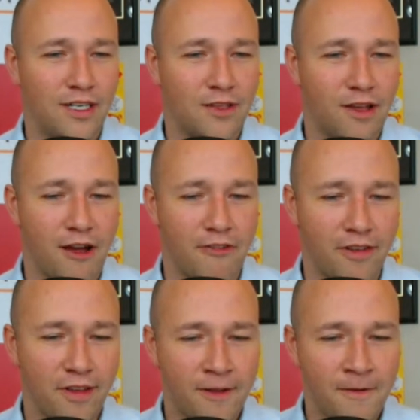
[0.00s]
and you have
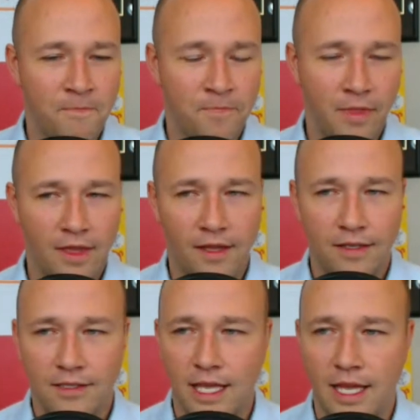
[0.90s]

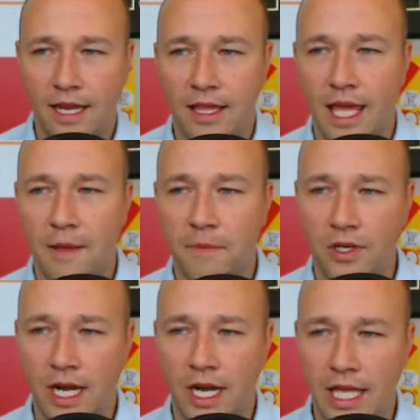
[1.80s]
skin in the game to
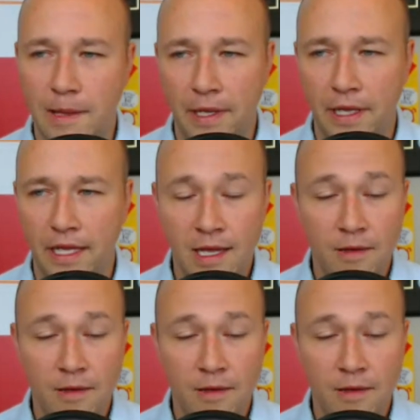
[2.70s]
try to keep it."